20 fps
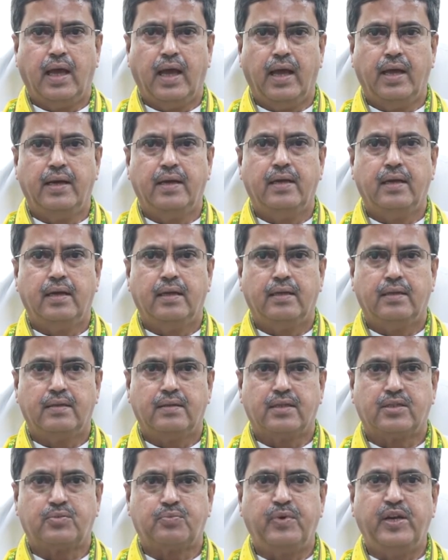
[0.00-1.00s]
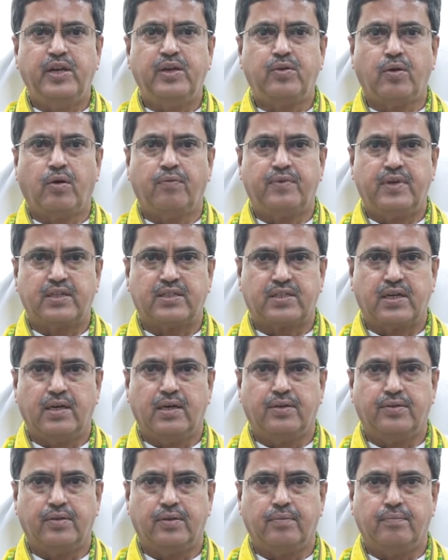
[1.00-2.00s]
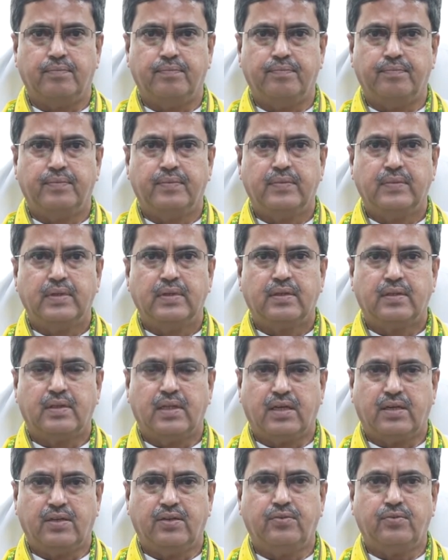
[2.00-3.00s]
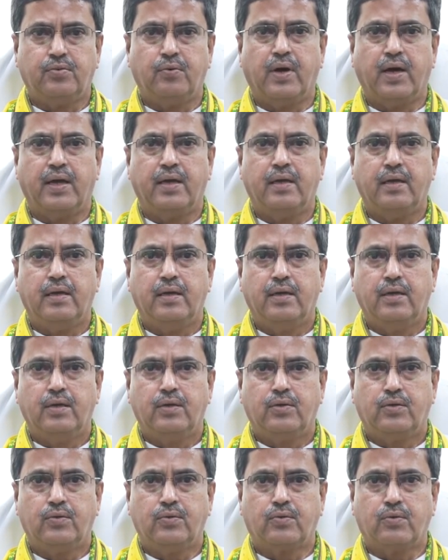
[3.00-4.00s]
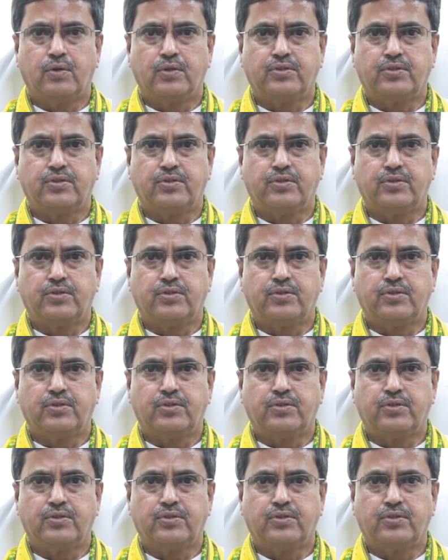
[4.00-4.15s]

and the spirit of nationalism. That is why, to